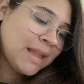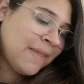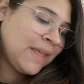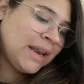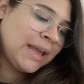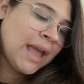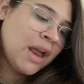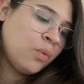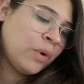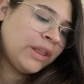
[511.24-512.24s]
and then
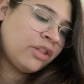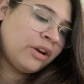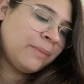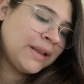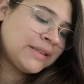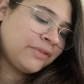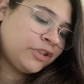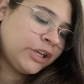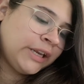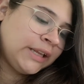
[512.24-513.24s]
again wait 30 minutes
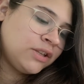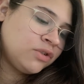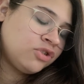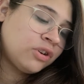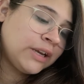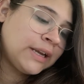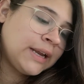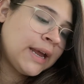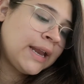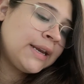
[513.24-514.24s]
after eating to drink
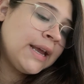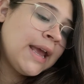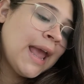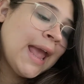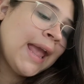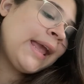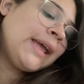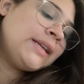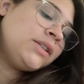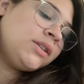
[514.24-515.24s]
again,
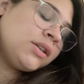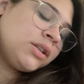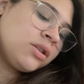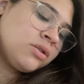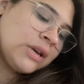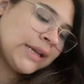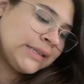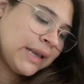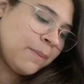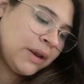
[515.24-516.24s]
and to not
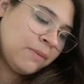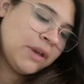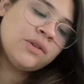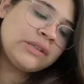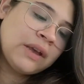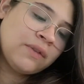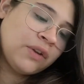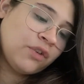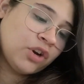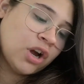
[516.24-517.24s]
skip any meals even
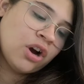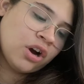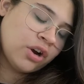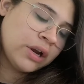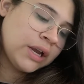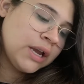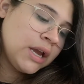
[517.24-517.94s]
if you're not hungry.